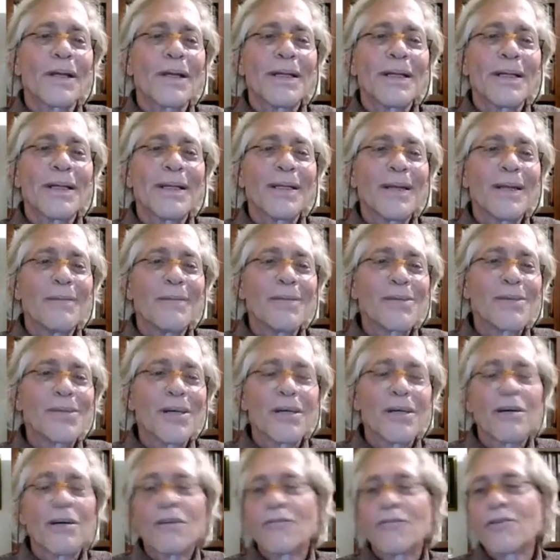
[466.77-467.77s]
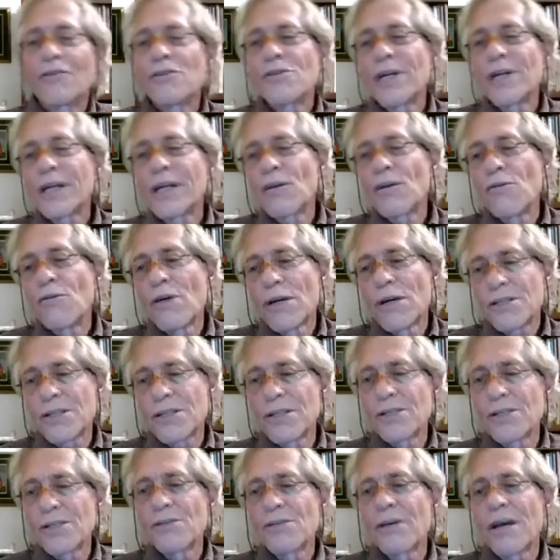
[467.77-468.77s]
let me see here. If there's any
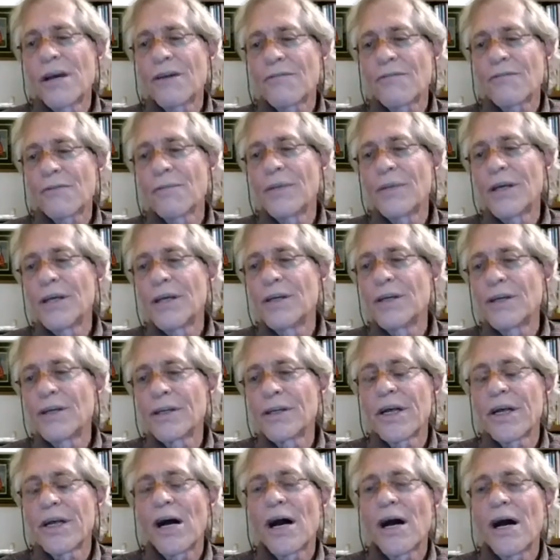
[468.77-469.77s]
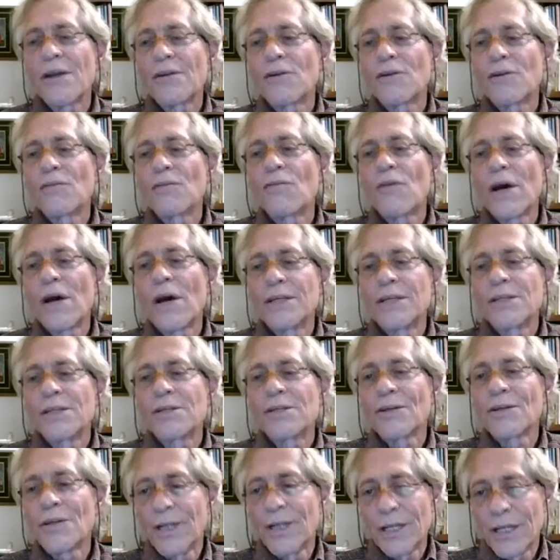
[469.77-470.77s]
questions you have for me, you can either write
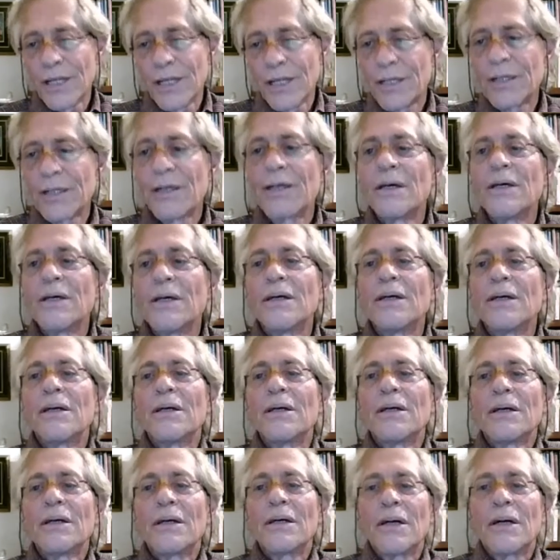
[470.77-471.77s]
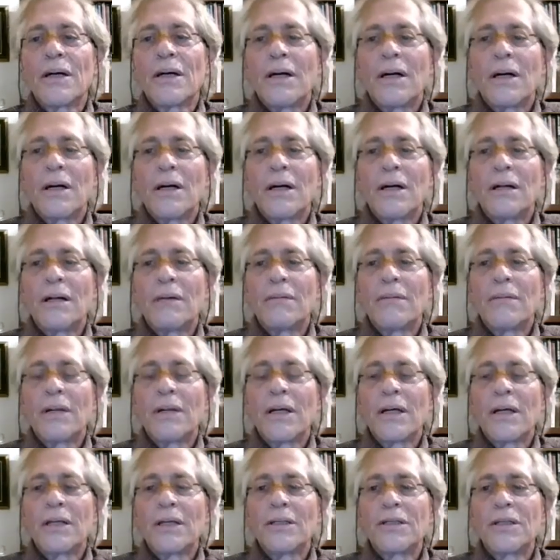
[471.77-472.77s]
to Lynn,
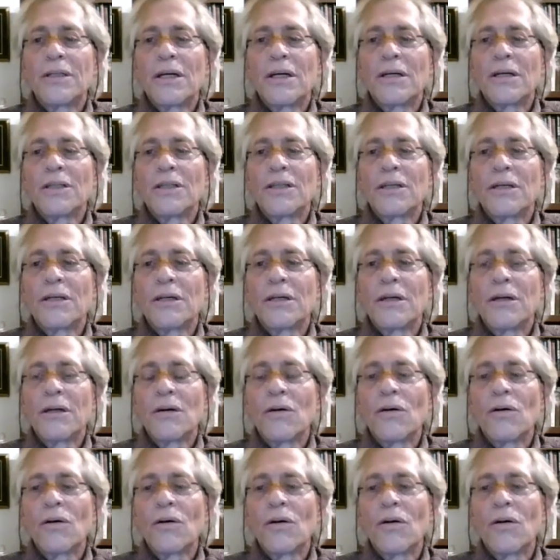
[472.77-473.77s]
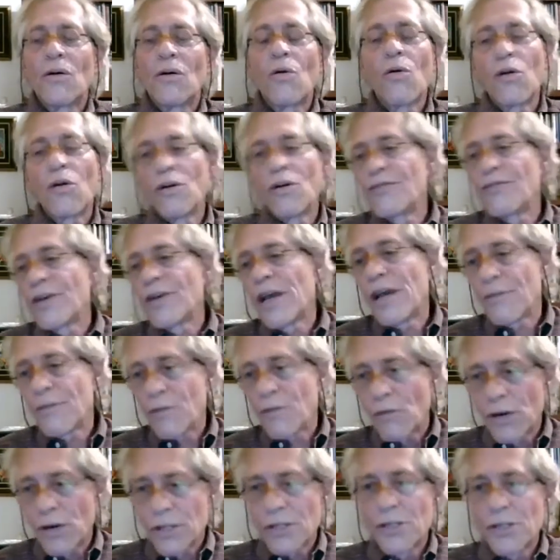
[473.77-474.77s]
and or if you have
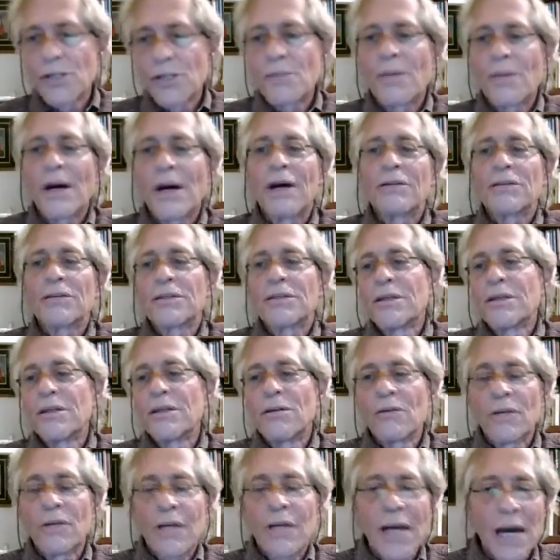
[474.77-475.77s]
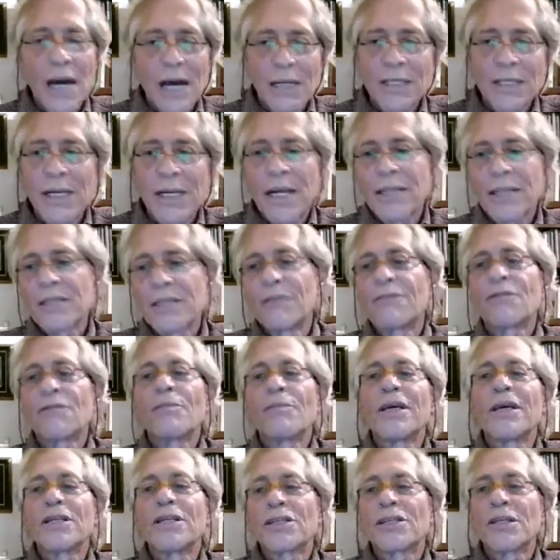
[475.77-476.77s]
questions about contact
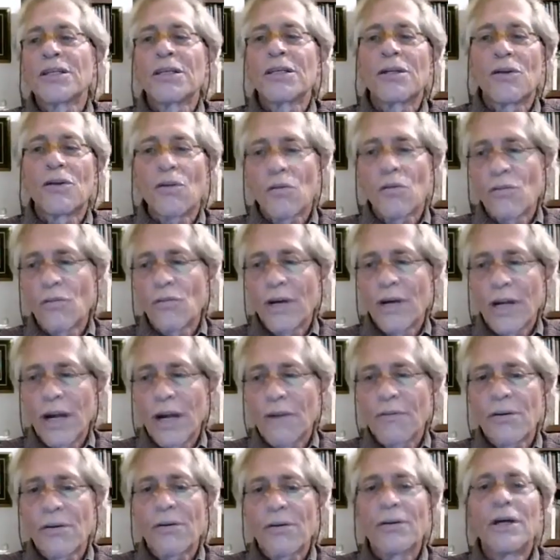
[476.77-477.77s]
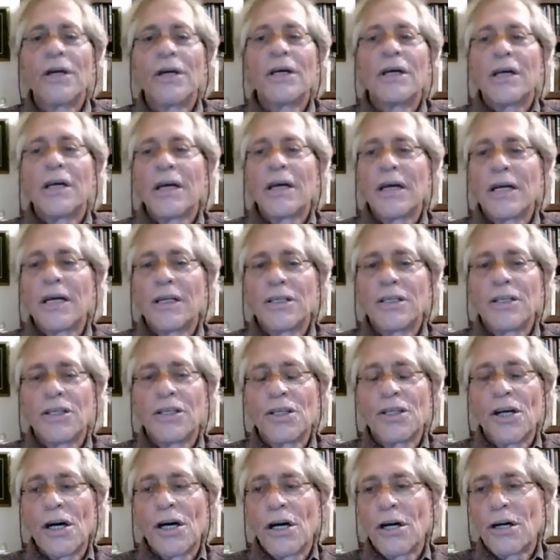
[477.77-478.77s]
information or whatever. And
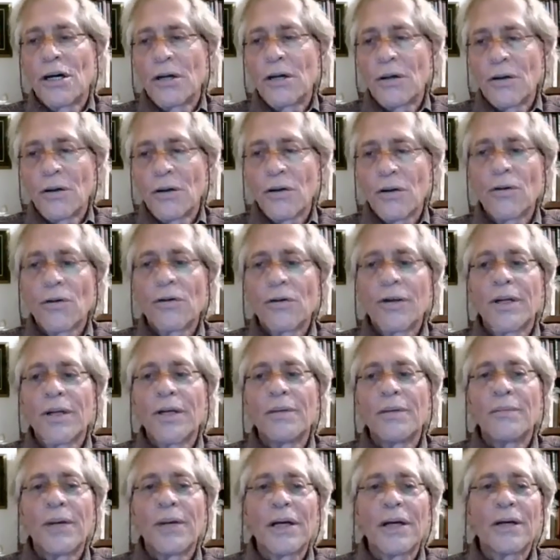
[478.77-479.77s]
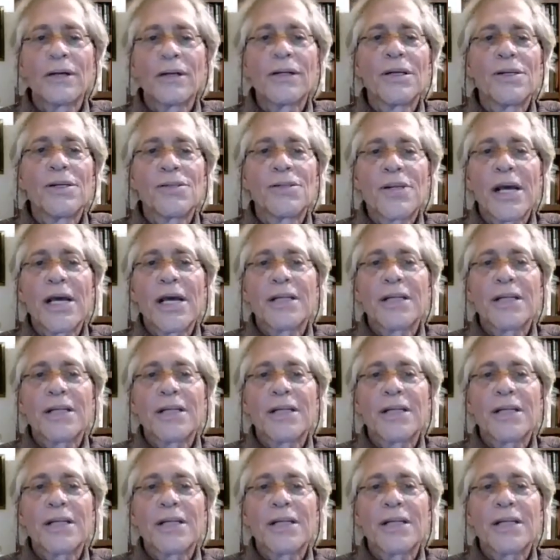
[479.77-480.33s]
her email is at